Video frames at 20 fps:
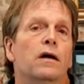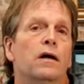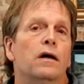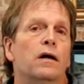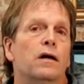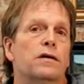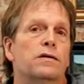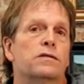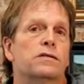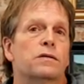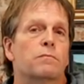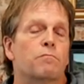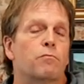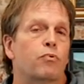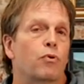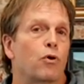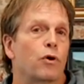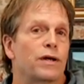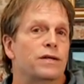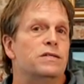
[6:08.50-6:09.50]
uh, some
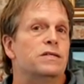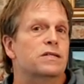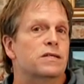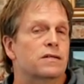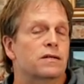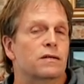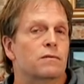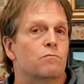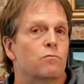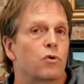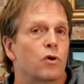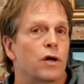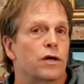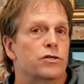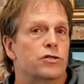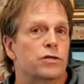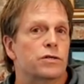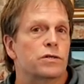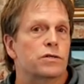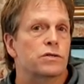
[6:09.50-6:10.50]
Princeton
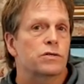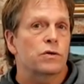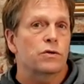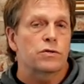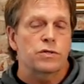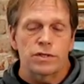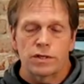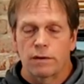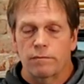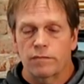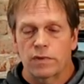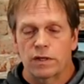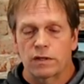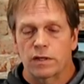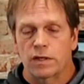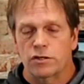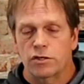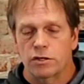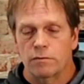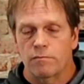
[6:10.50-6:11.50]
brushes or something
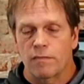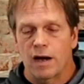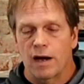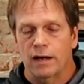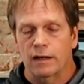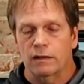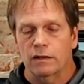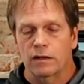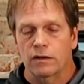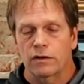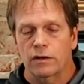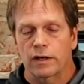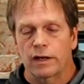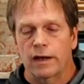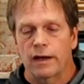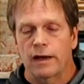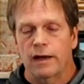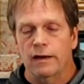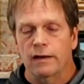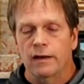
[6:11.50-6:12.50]
that you might look
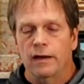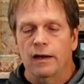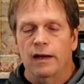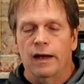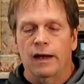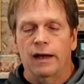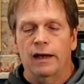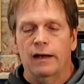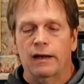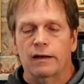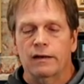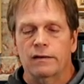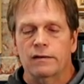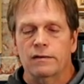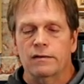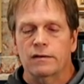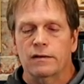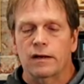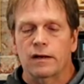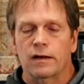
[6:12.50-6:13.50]
at.
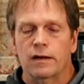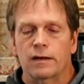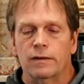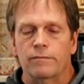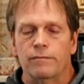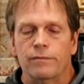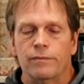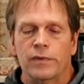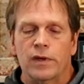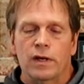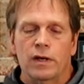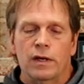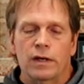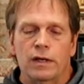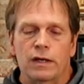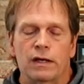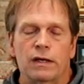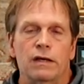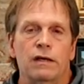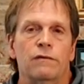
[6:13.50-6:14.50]
And um,
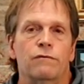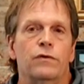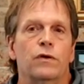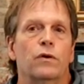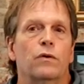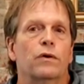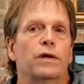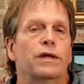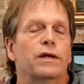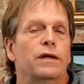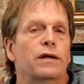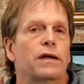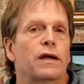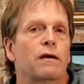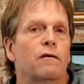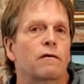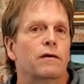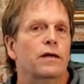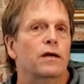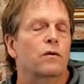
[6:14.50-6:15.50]
if you're in an
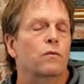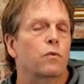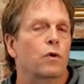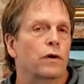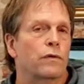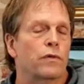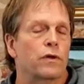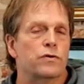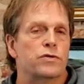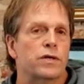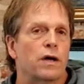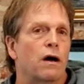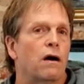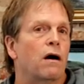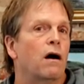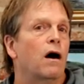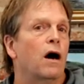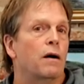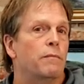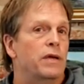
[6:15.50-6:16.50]
area where there's a
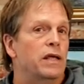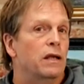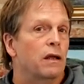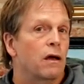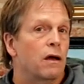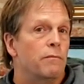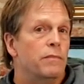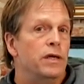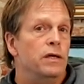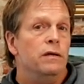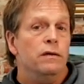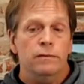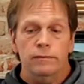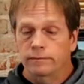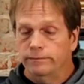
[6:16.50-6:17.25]
Hobby Lobby,